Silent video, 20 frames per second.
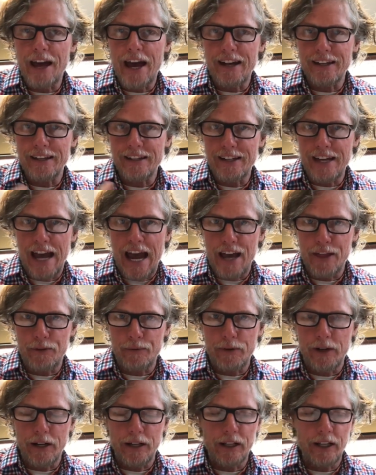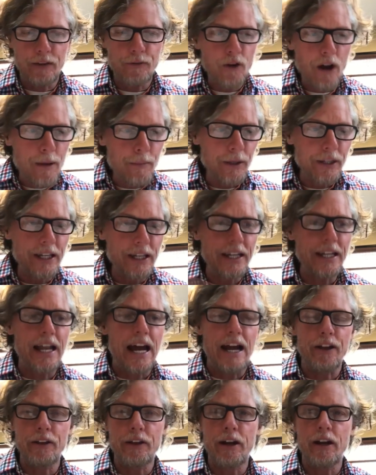that gathering, like if you're able to get
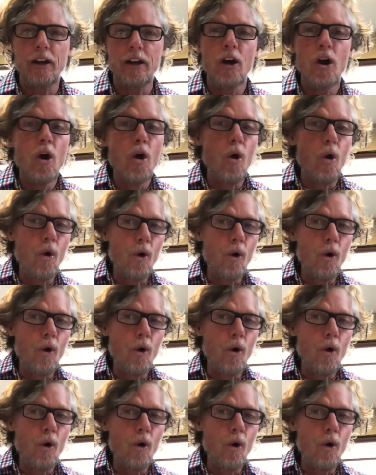out of there,